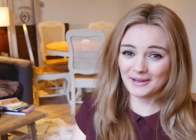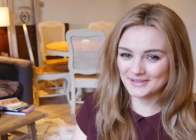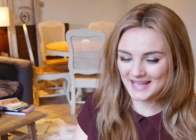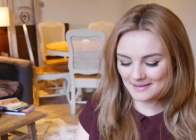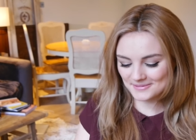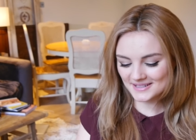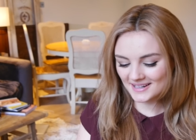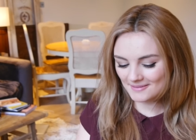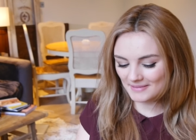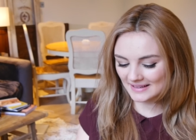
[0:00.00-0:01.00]
smells
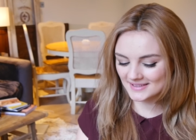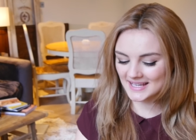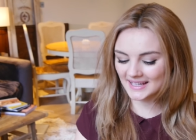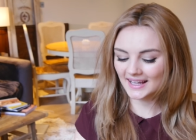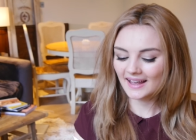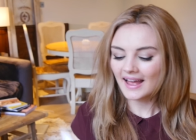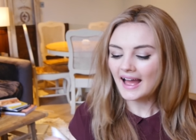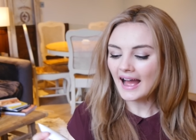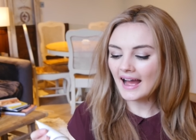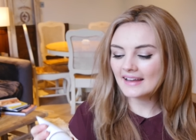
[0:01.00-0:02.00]
absolutely amazing
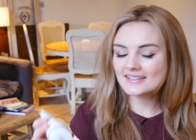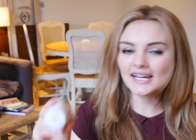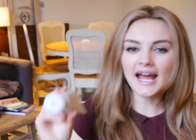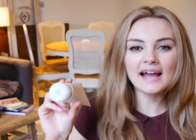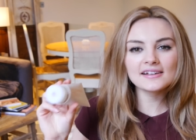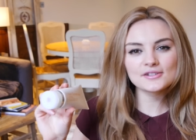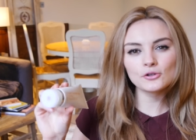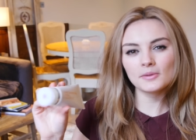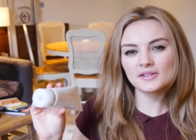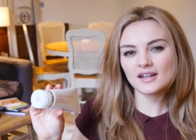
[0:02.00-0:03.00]
and it acts
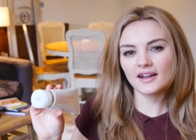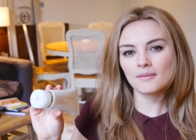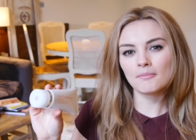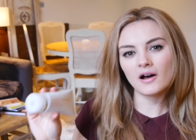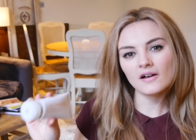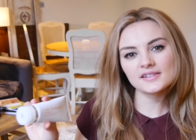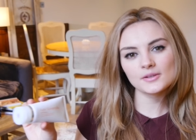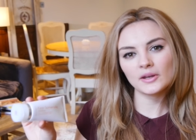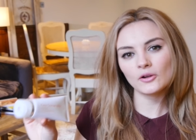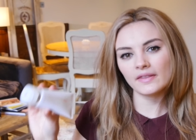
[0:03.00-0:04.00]
almost like a
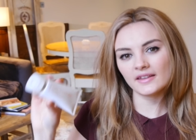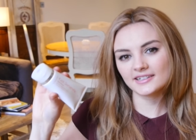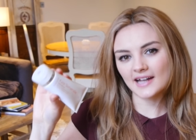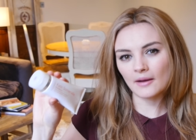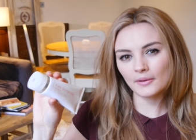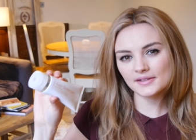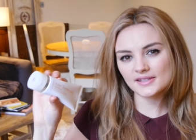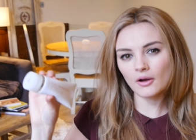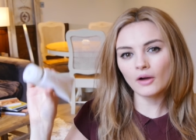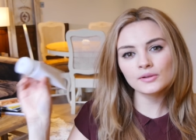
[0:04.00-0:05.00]
mask when you're in the shower.
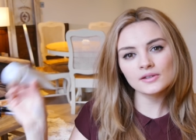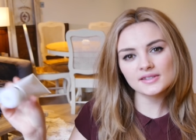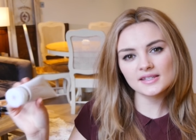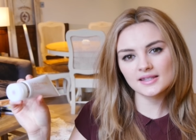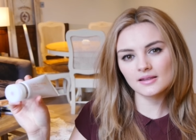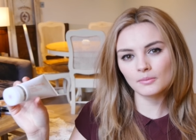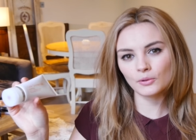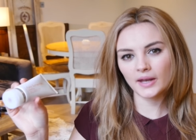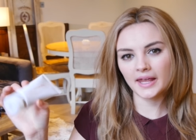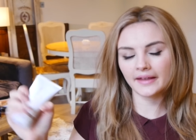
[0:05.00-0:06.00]
So I'll use this in the
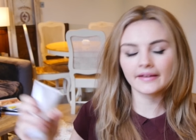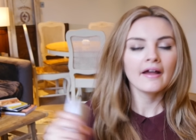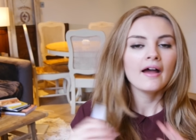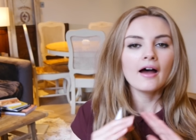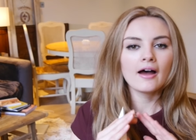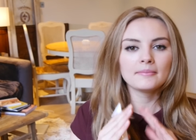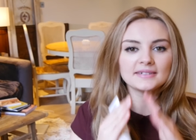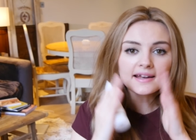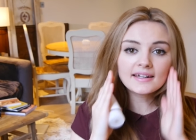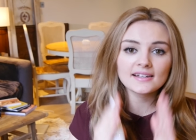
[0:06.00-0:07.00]
morning,
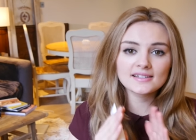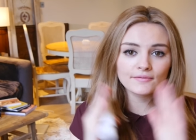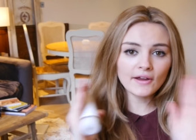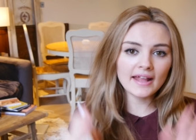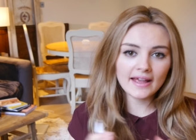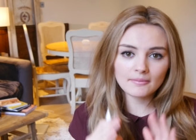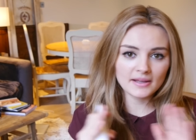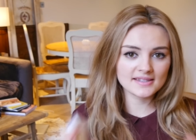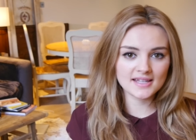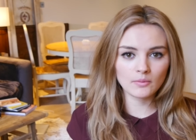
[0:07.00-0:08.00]
um, gently exfoliate
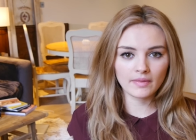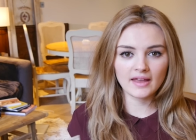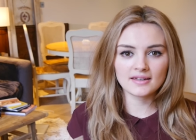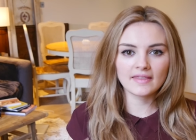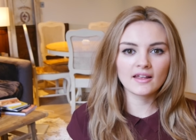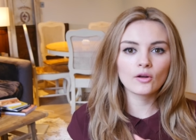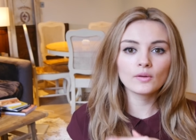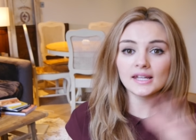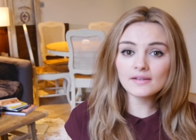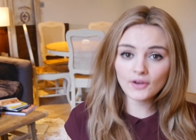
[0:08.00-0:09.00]
my skin with it, and then
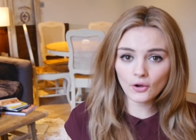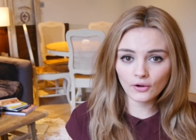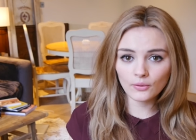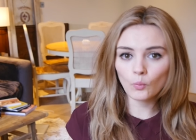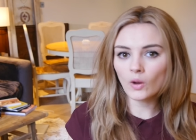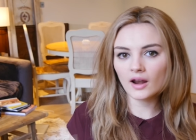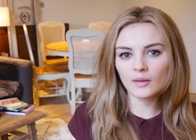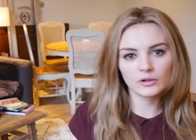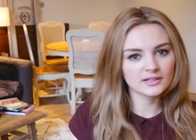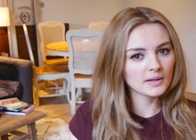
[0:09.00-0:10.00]
I'll leave it on while
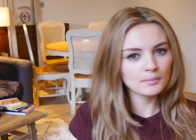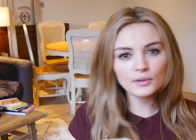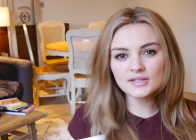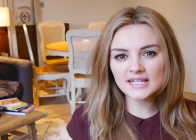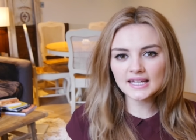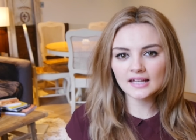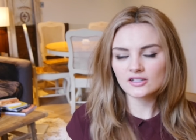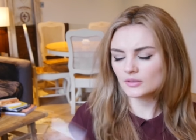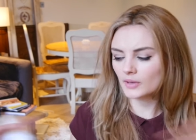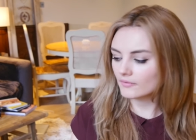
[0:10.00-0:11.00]
I wash my body
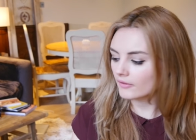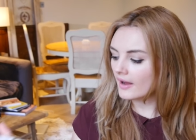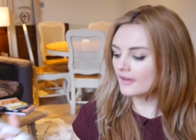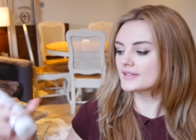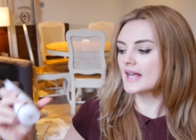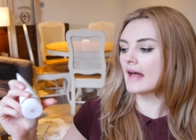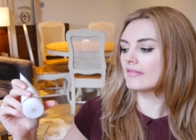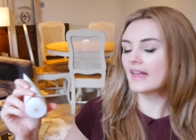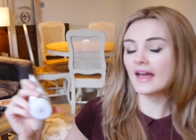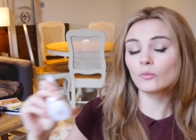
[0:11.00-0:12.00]
and do whatever else,
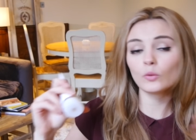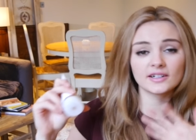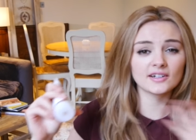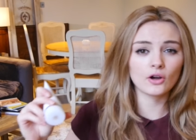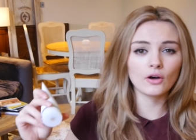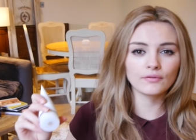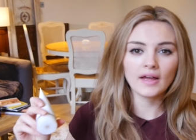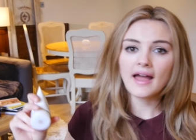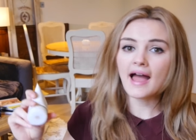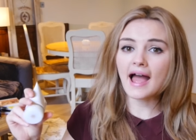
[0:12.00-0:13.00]
and then wash it off